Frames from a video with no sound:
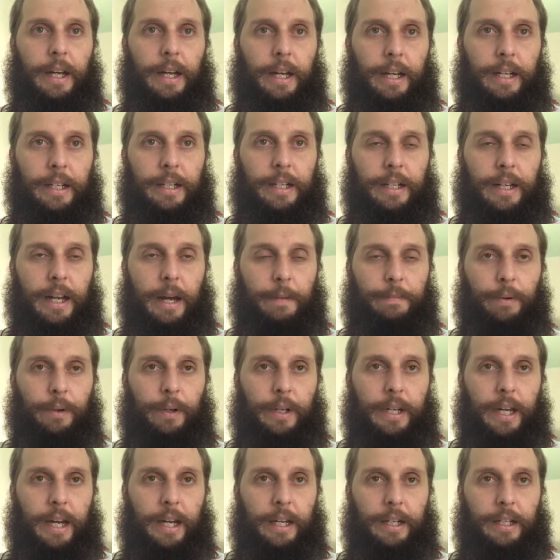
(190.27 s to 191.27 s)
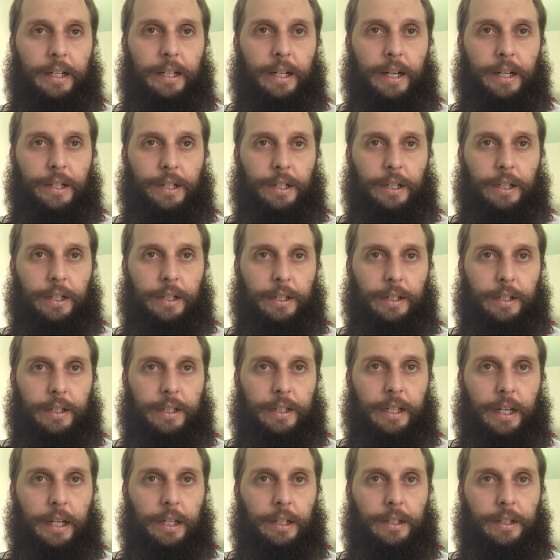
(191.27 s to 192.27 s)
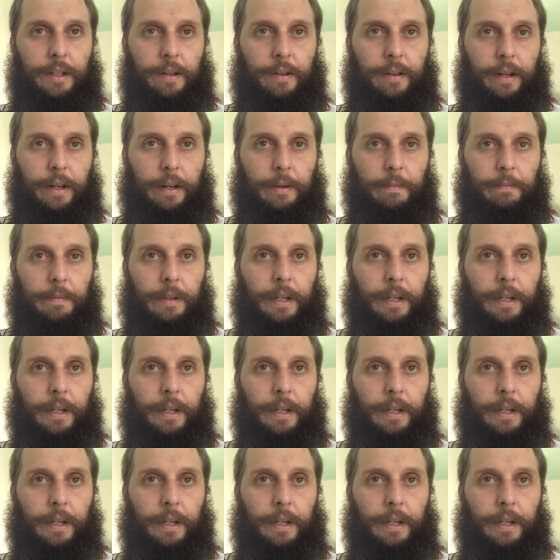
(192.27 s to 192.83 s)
and Nebuchadnezzar said to them,